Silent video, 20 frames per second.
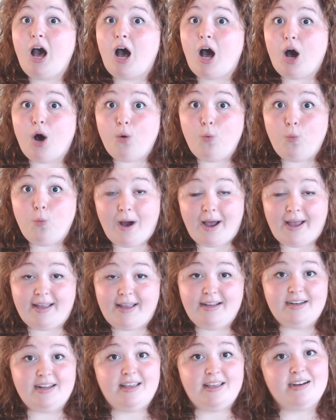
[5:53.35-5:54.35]
a
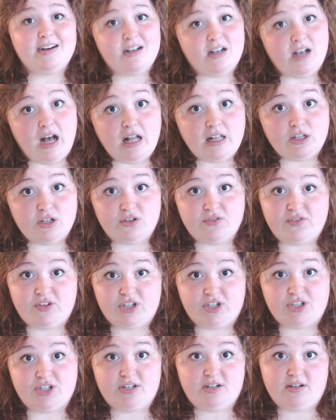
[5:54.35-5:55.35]
white, and a color
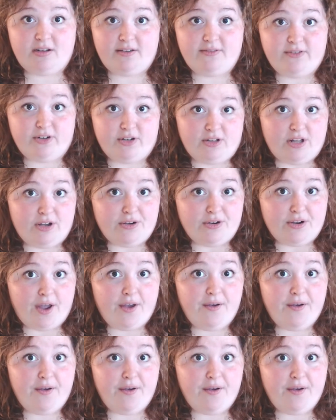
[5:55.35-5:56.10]
version of your logo.